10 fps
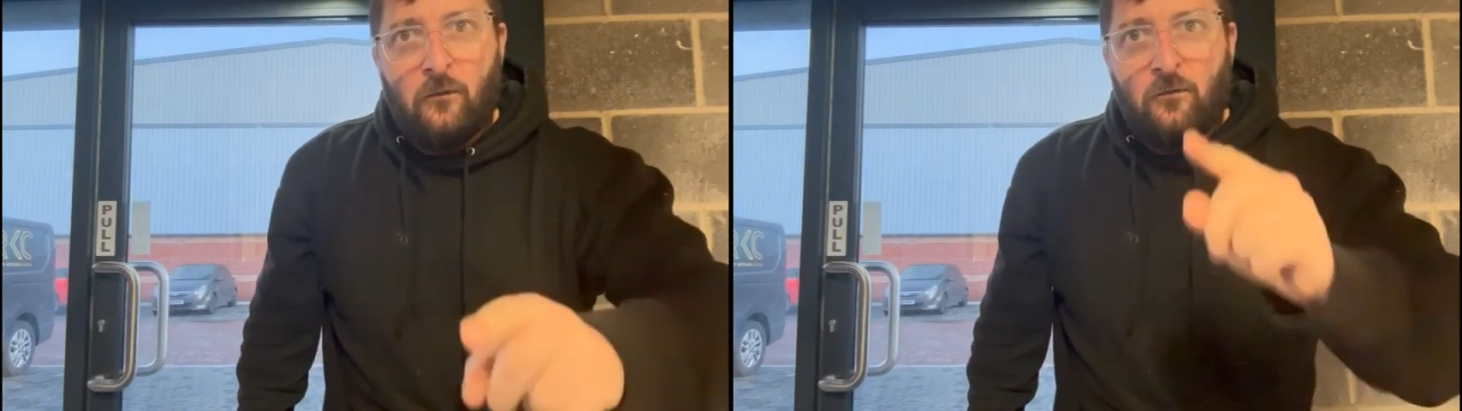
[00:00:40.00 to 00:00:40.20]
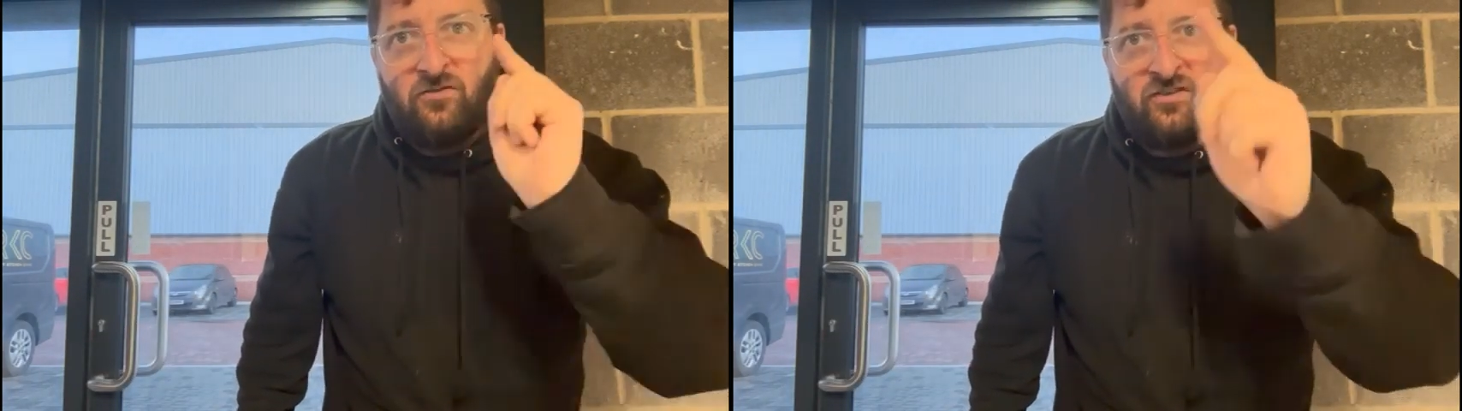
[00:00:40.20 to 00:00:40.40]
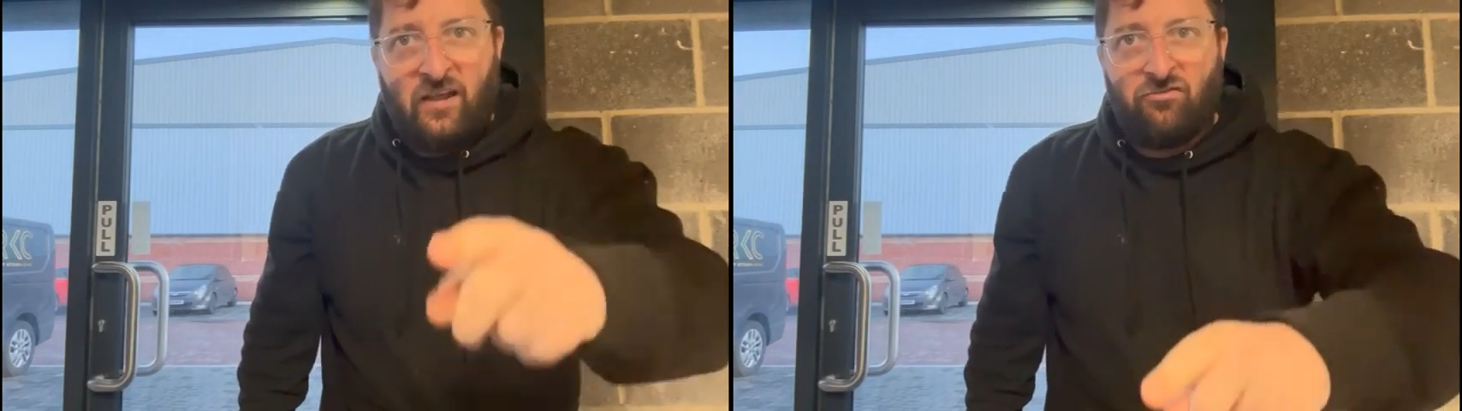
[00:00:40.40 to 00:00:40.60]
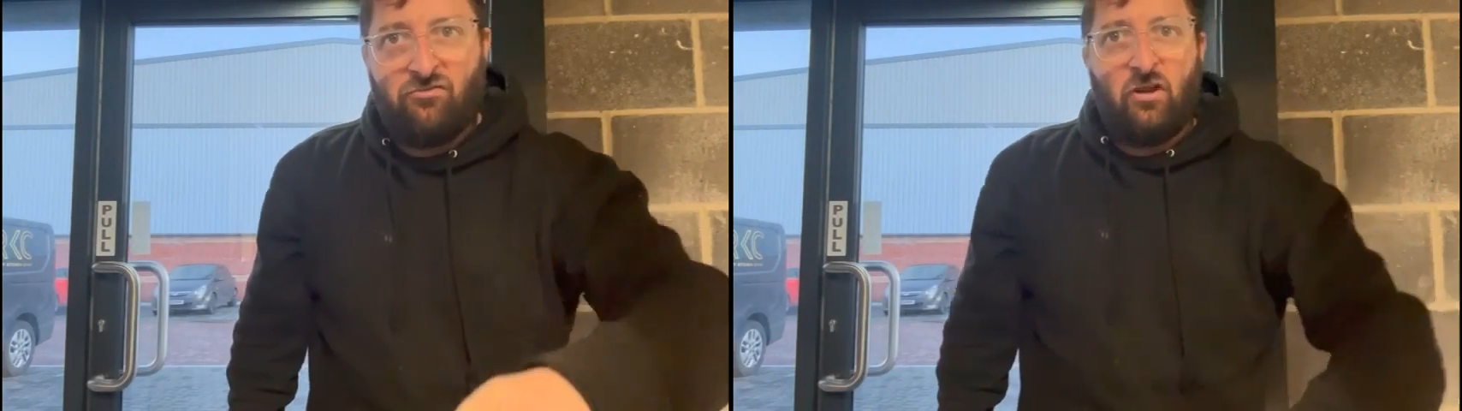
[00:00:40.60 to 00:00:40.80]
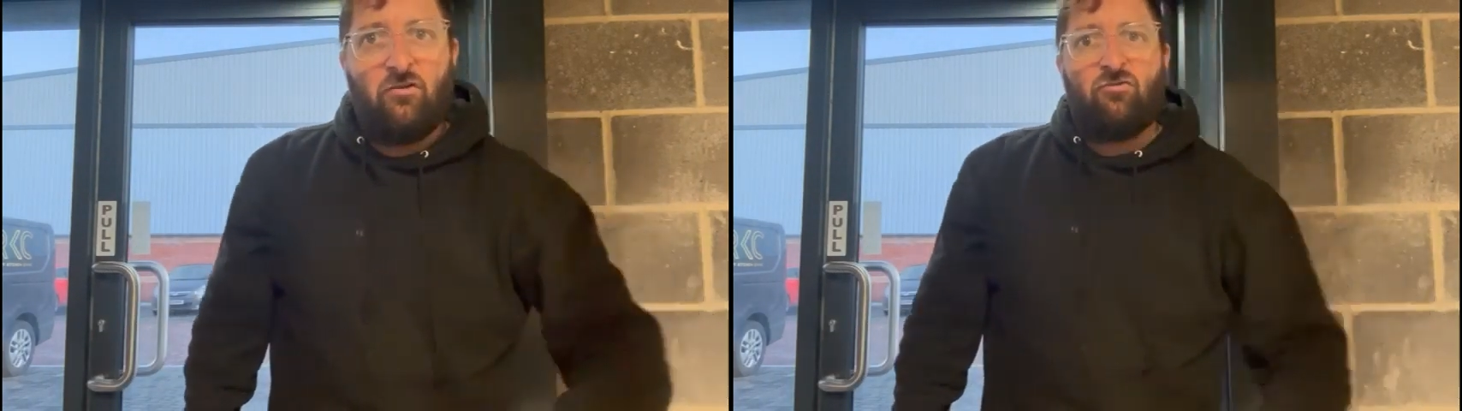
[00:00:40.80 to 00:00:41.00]
The
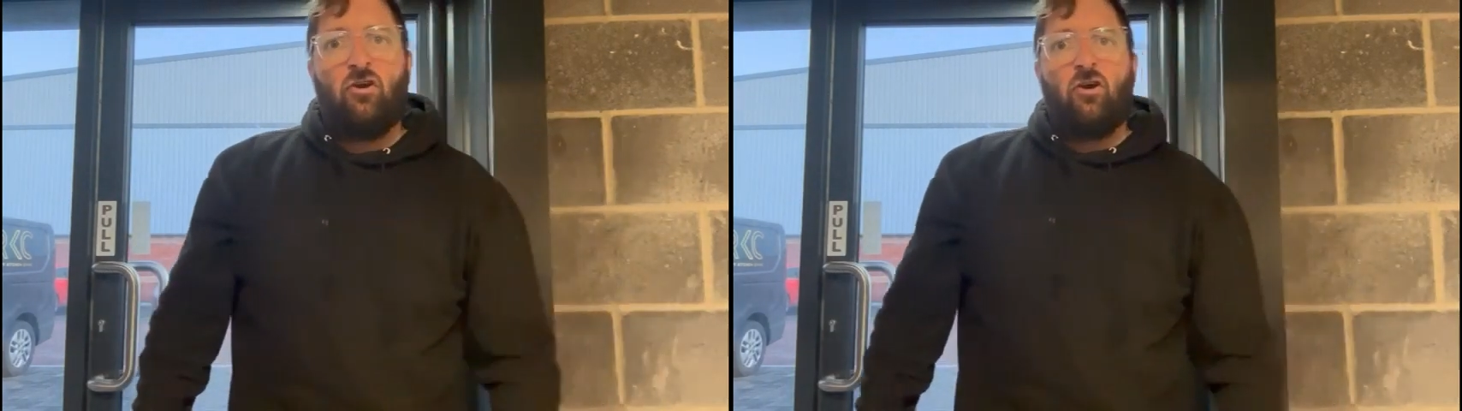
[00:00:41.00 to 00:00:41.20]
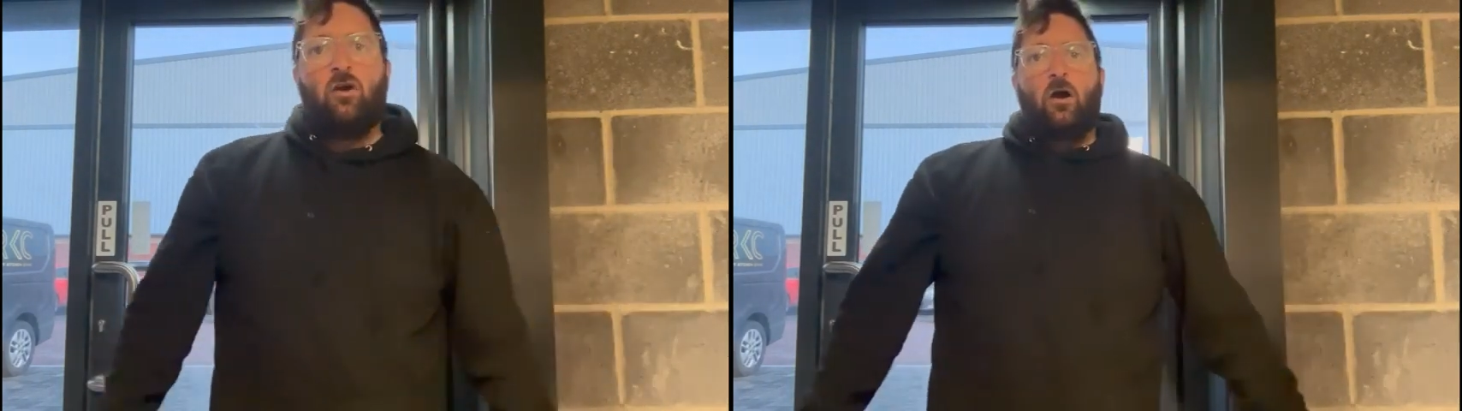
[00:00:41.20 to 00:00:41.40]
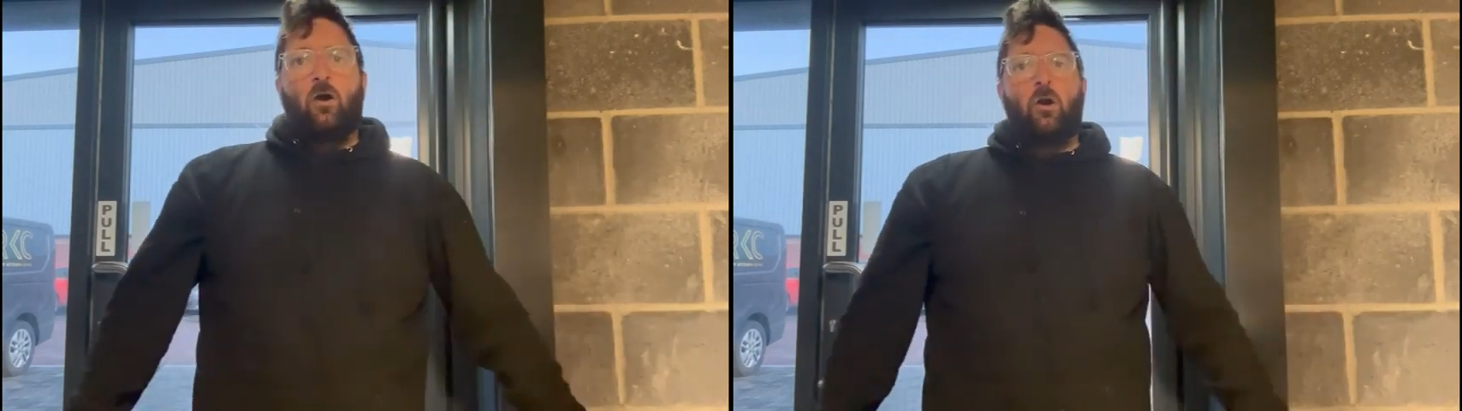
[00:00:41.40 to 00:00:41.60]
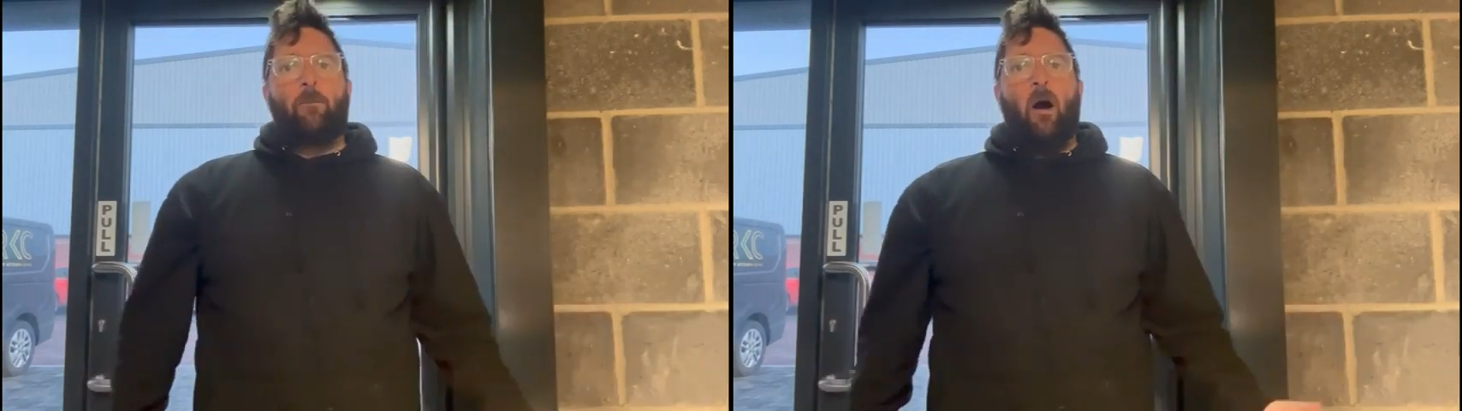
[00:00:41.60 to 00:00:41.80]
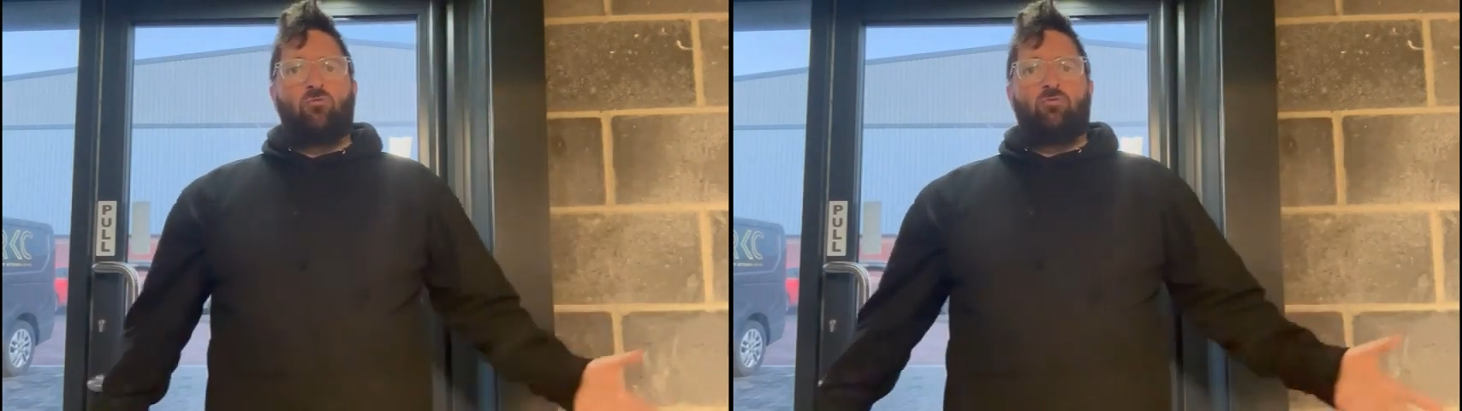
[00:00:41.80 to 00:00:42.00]
Cestrians are going to
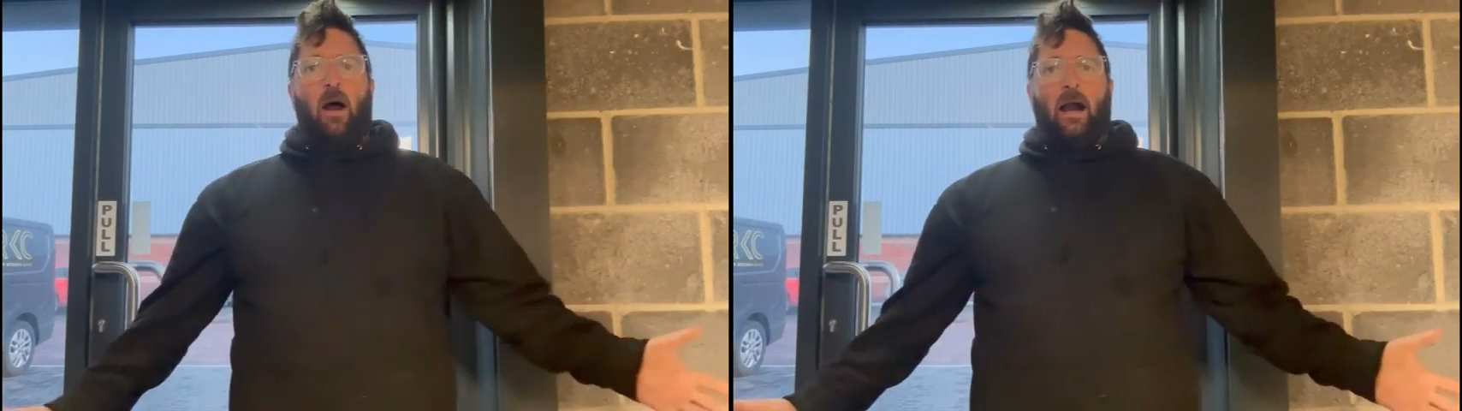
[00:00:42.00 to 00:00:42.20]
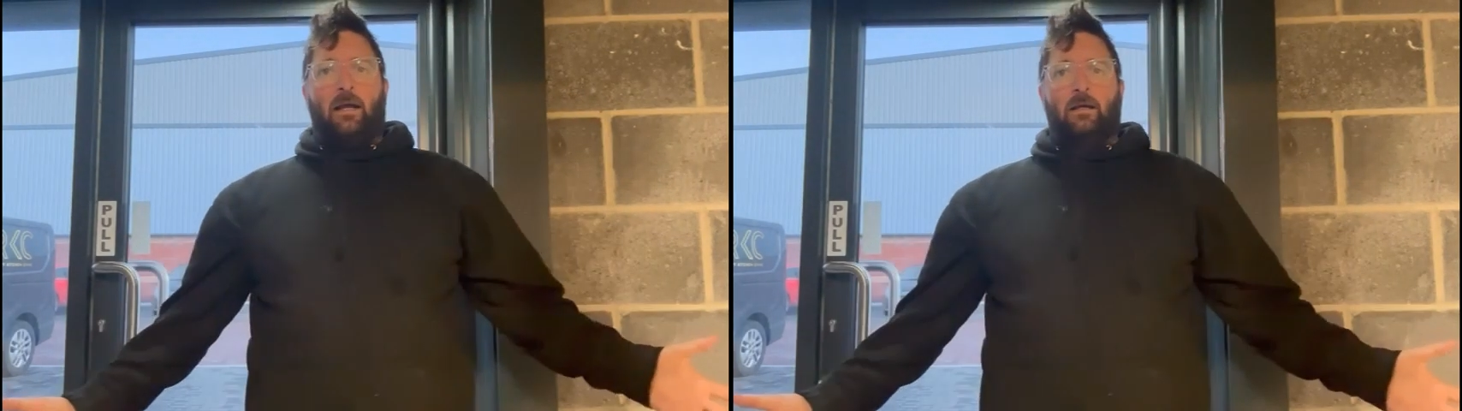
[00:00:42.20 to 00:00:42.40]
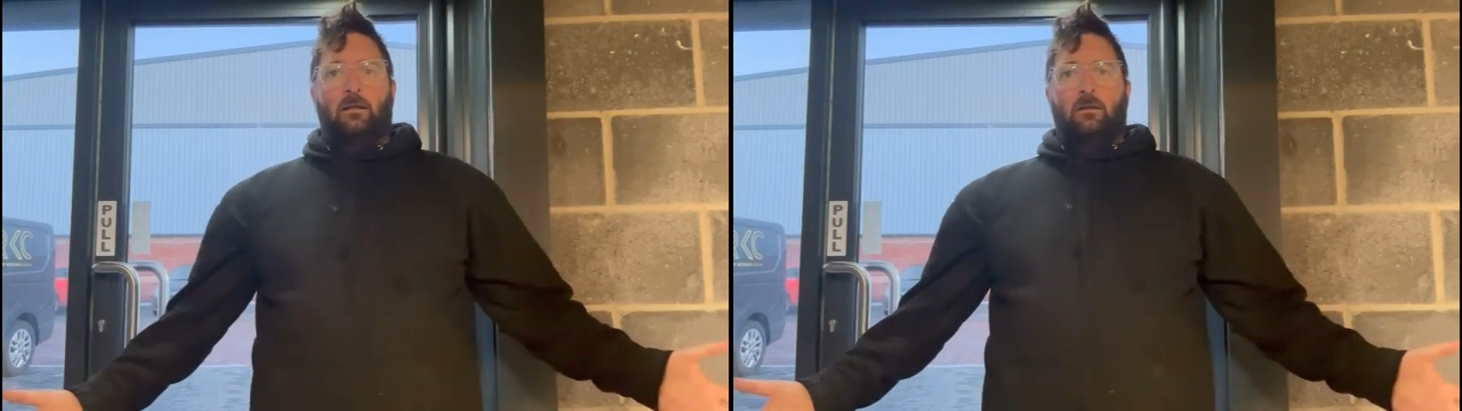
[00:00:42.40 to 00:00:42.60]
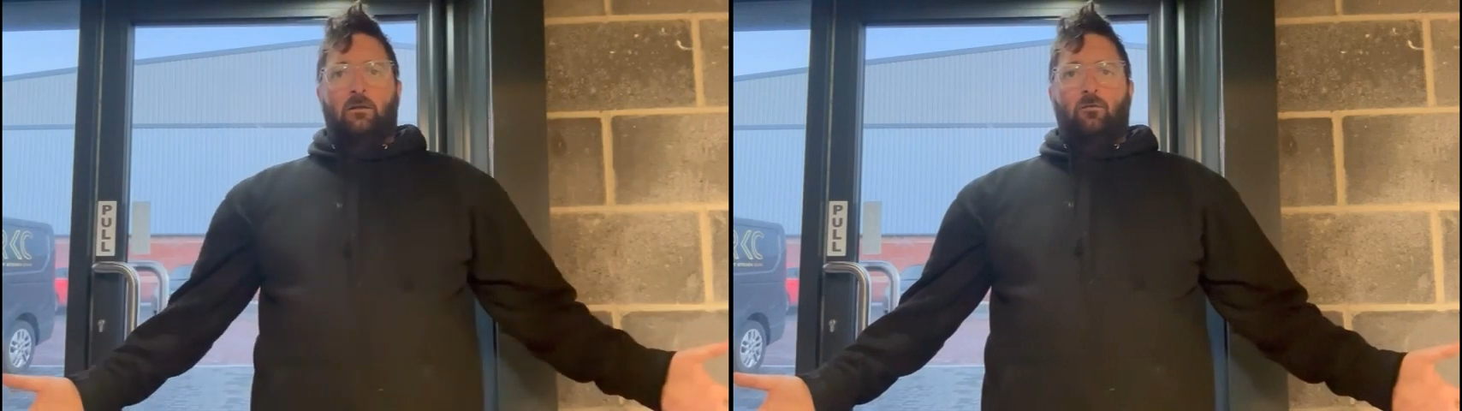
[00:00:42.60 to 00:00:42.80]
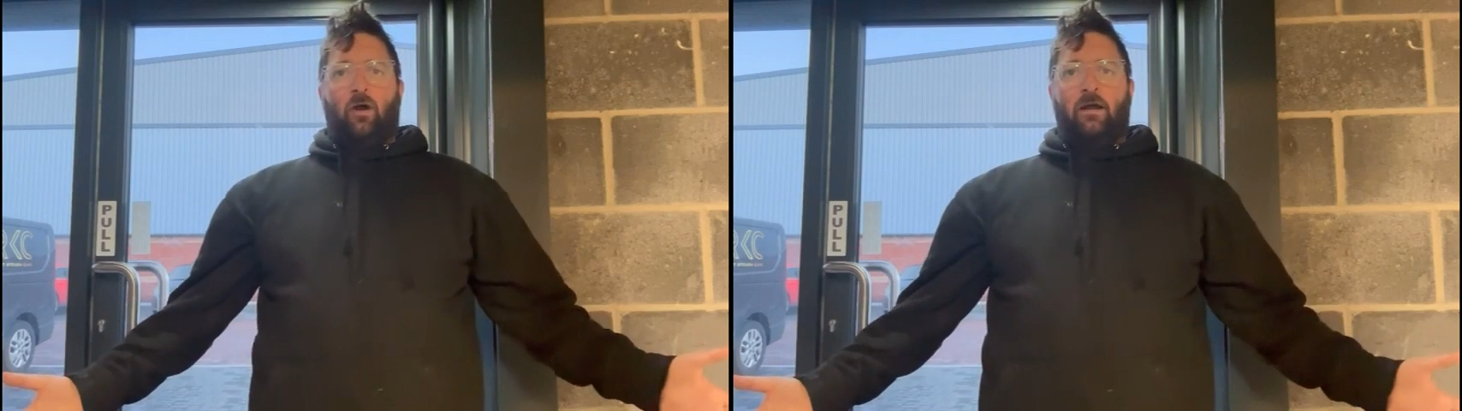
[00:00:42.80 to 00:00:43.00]
bounce back,
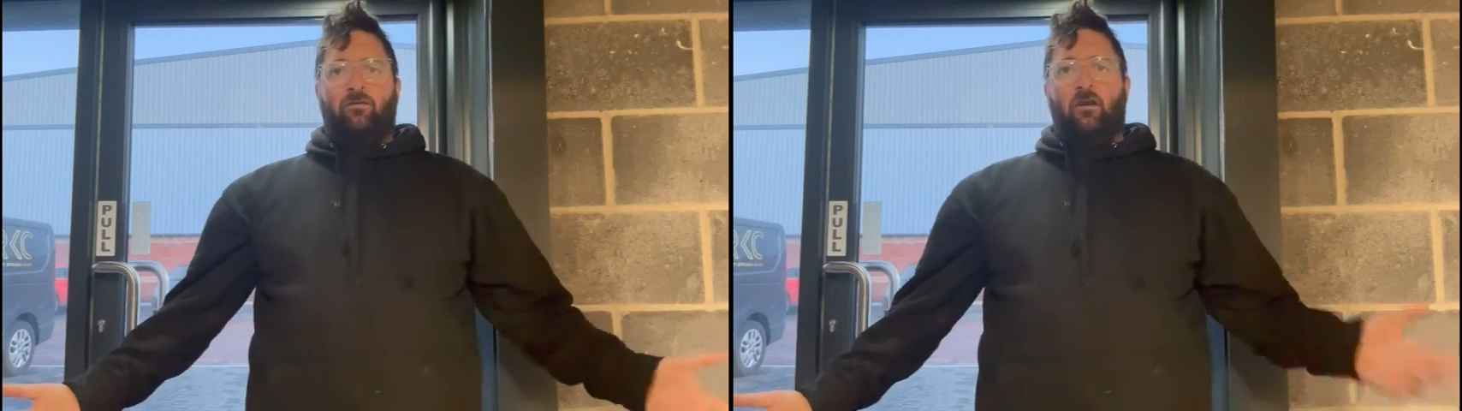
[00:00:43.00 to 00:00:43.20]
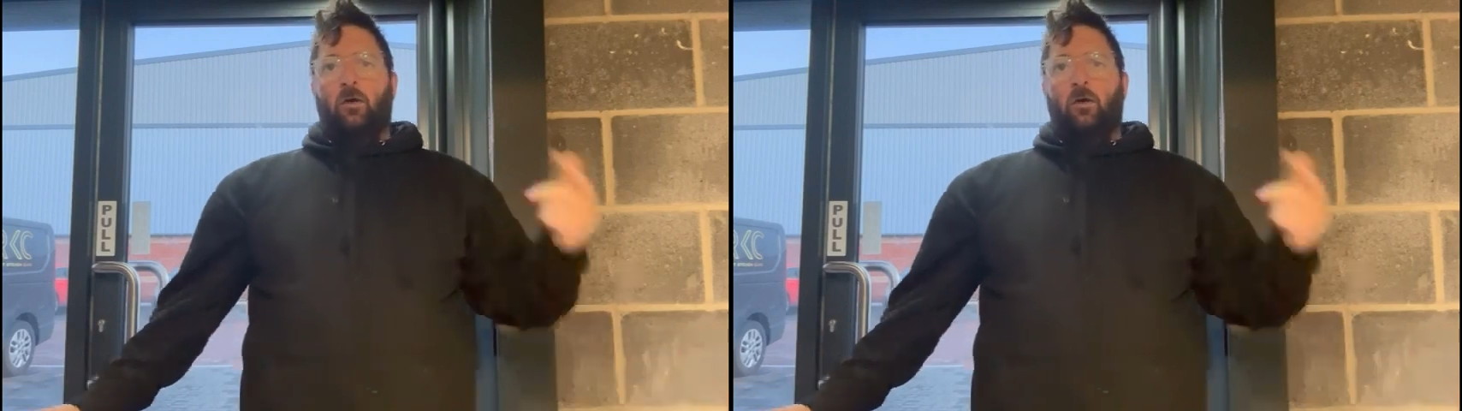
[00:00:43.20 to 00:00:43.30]
right?